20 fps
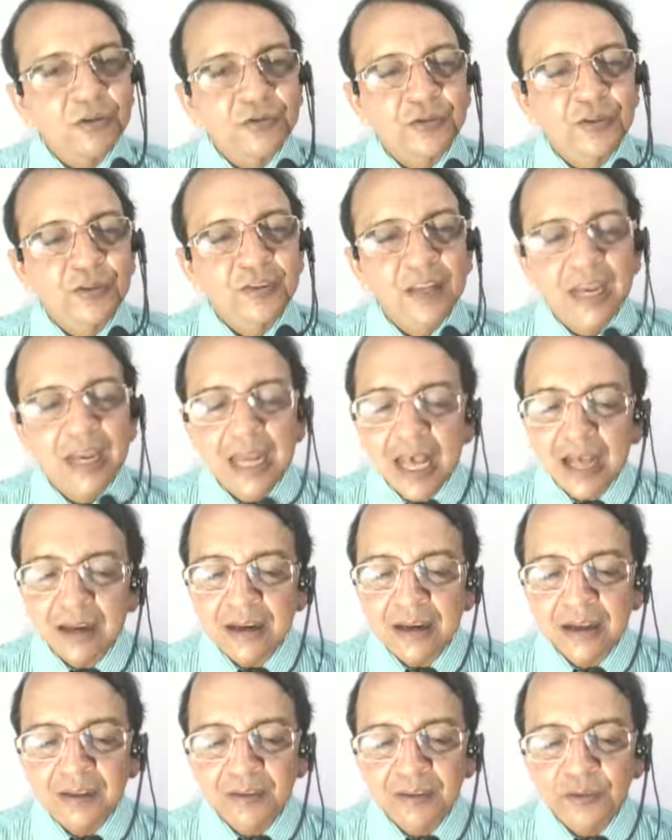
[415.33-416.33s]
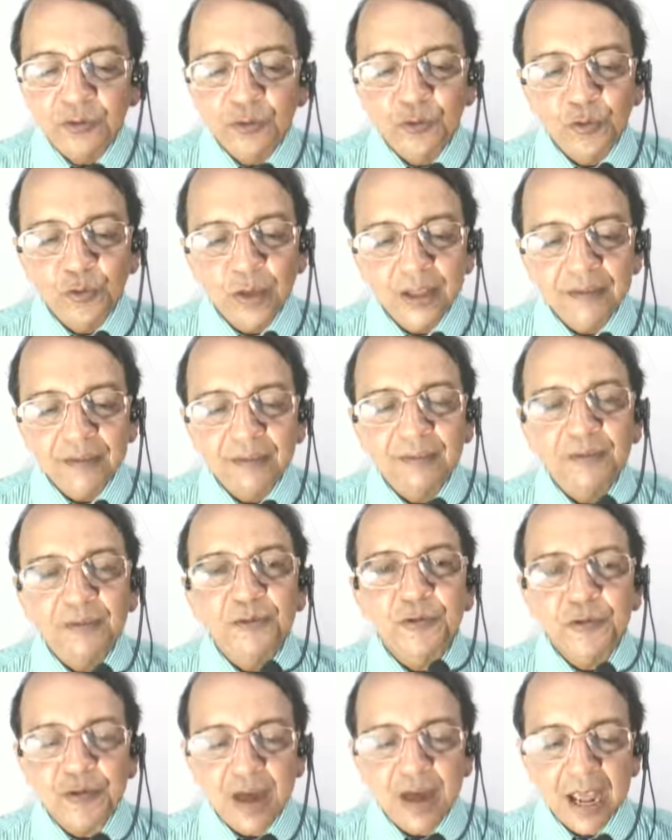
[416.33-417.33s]
Switzerland is
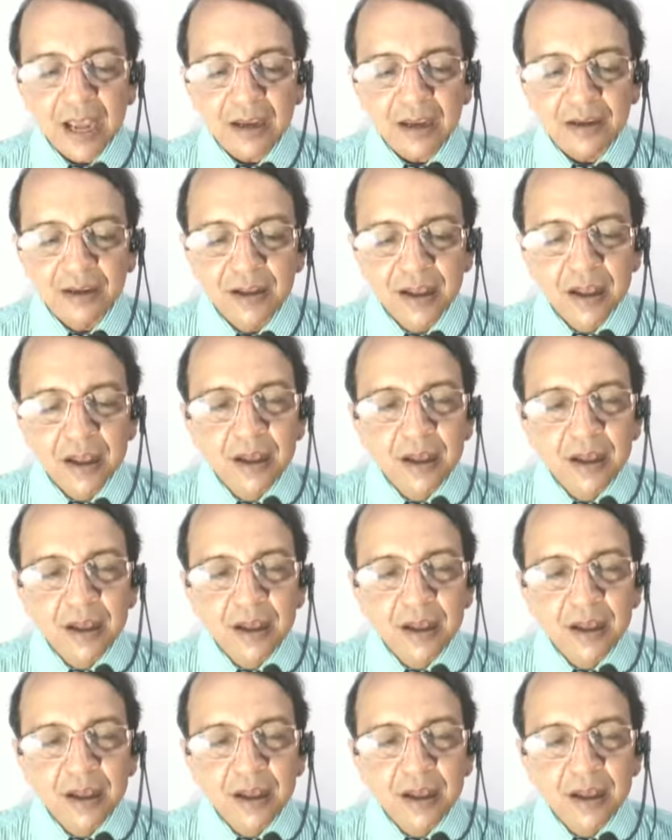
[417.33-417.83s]
Swiss franc.